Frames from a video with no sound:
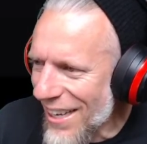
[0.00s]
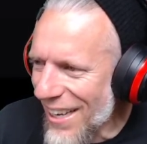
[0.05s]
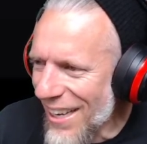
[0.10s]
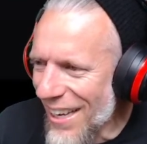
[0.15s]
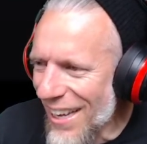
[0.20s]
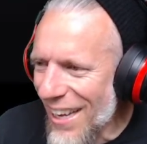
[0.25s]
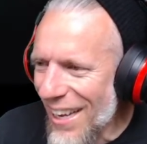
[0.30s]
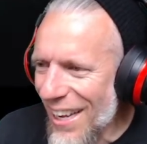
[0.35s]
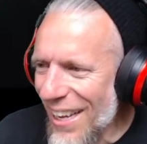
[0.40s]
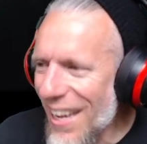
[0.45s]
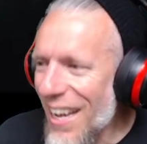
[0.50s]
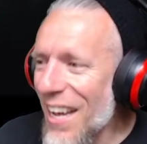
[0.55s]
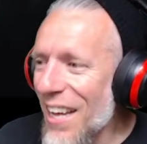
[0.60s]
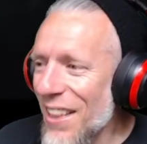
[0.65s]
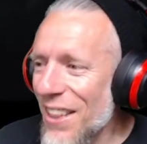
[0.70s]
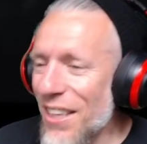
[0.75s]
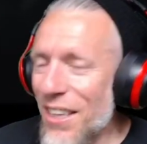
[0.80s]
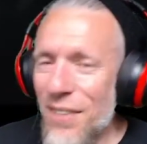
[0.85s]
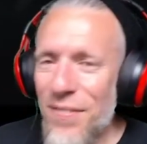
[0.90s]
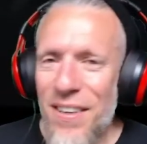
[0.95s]
minimum.
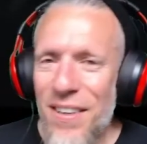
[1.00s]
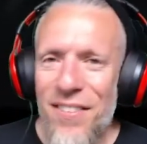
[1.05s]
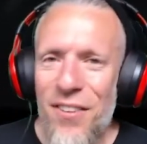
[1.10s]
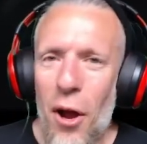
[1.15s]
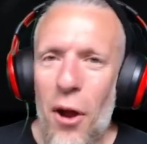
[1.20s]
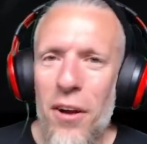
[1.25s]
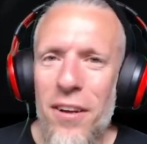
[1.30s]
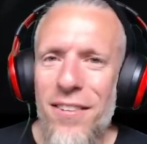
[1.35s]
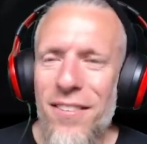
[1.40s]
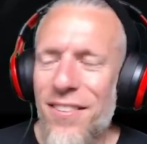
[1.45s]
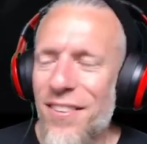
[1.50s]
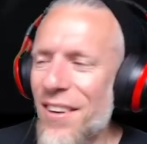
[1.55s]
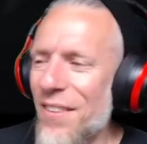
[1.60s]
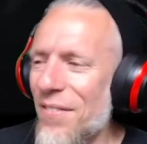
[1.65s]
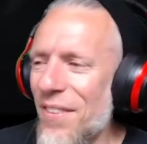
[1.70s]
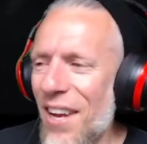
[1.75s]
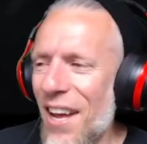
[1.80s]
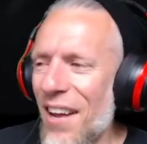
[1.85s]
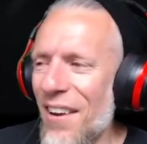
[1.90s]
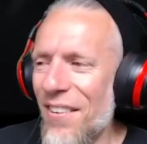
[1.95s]
Look at me talking shit,
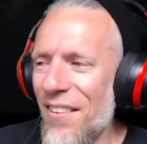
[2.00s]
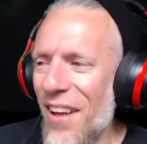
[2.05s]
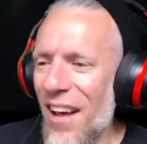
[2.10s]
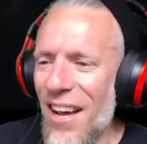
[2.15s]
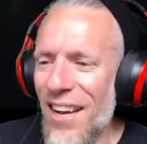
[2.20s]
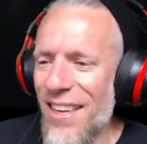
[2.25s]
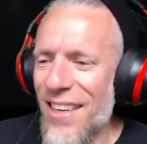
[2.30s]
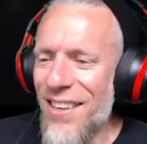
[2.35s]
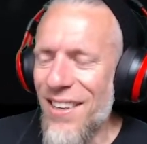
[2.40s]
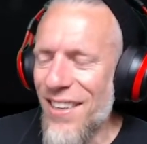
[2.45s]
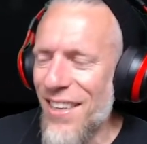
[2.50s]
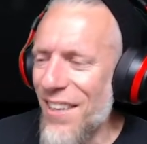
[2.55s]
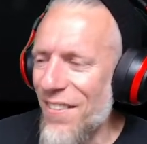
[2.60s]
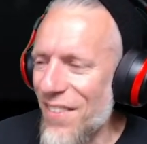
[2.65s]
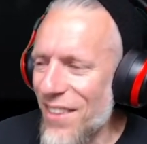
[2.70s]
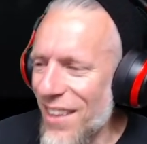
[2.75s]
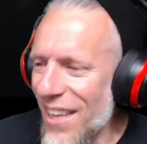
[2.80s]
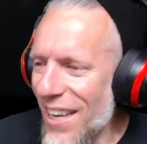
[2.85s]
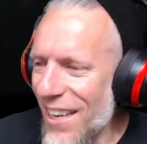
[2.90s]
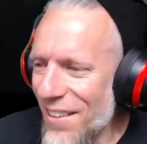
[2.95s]
but I don't know. I couldn't
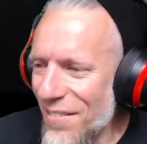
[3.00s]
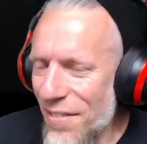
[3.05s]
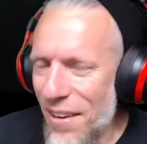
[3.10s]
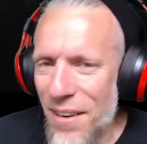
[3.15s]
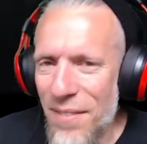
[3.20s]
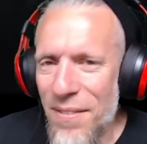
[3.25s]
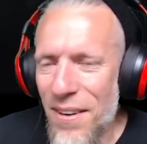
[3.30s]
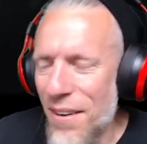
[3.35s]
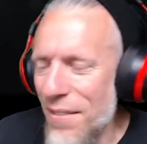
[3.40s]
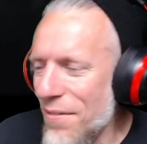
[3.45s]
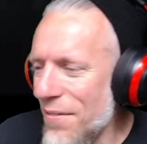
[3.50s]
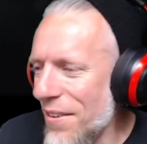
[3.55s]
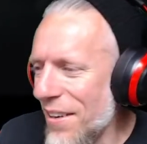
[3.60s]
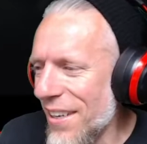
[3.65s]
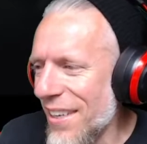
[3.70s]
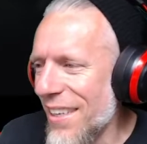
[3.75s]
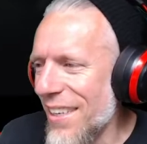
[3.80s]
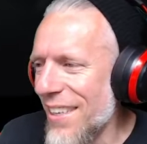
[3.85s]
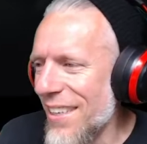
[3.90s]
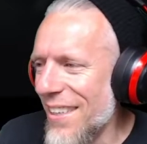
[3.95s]
even like, man, man, fuck.